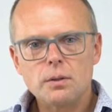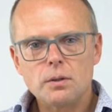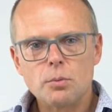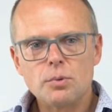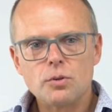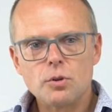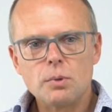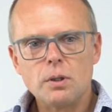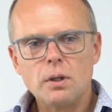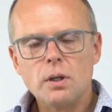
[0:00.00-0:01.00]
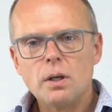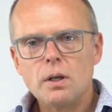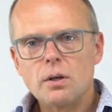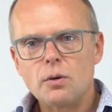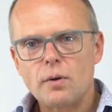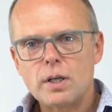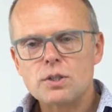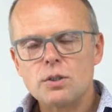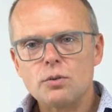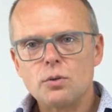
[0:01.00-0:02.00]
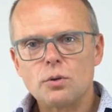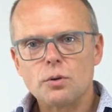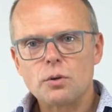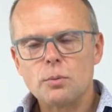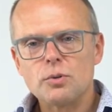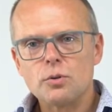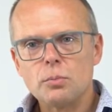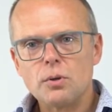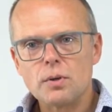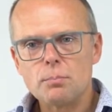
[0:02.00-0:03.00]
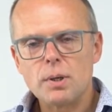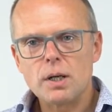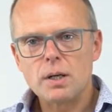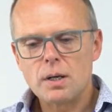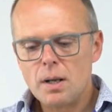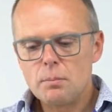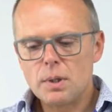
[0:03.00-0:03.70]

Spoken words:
chromosomal corrections or chromosomal repair,